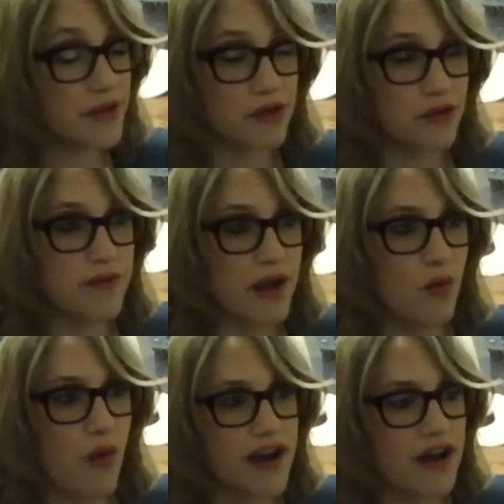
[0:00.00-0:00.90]
your roommate,
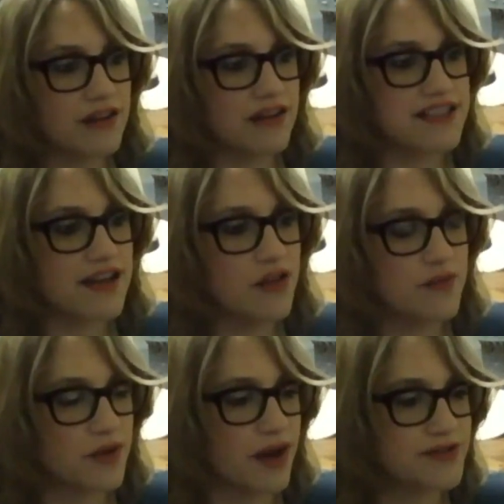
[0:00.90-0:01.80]
why not like tell them
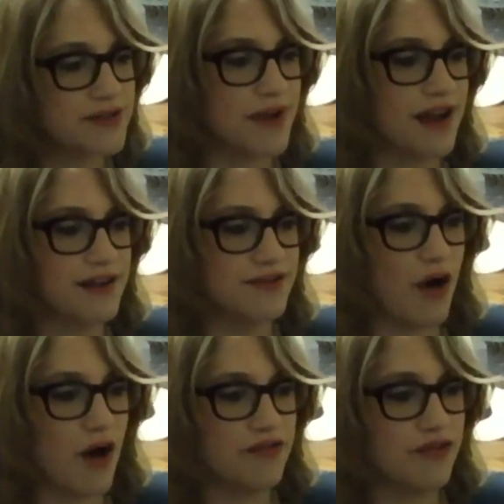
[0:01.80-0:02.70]
you have some kind of
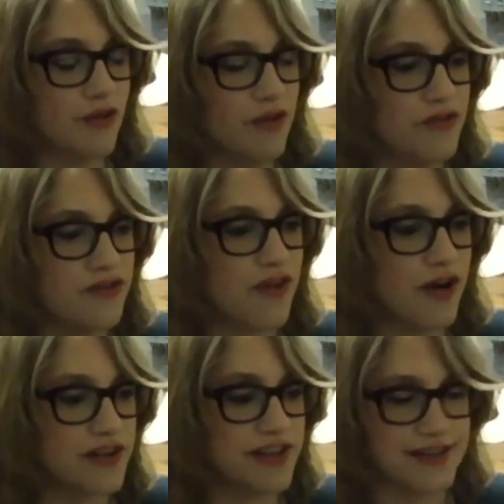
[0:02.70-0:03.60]
awful
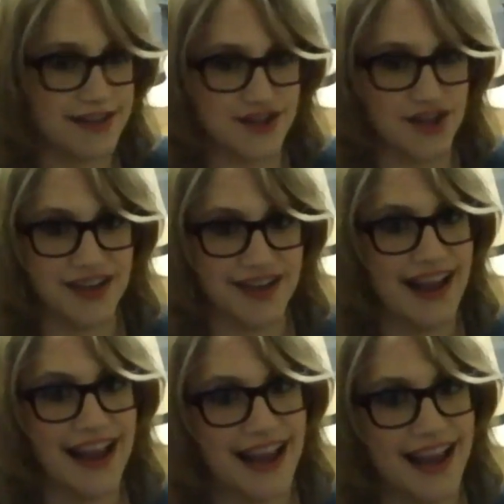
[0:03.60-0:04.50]
fart condition
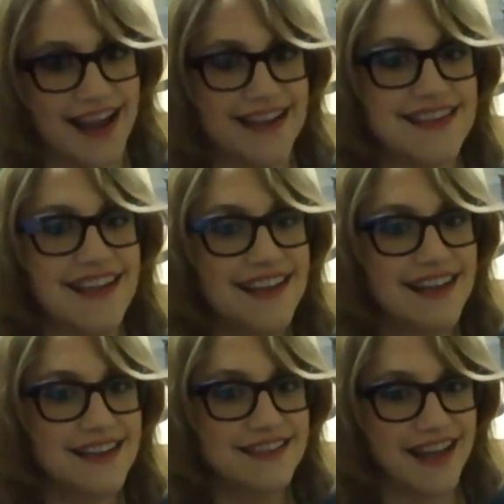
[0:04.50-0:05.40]
and
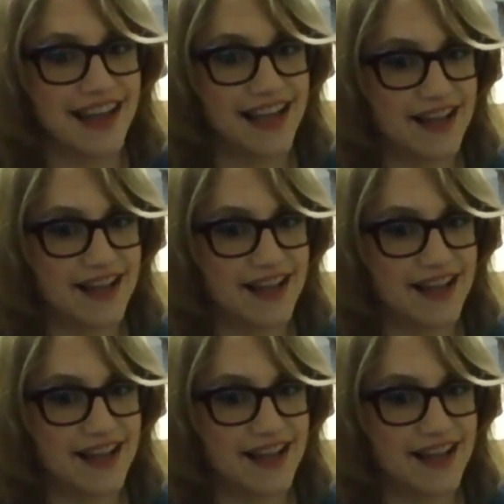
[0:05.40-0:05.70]
like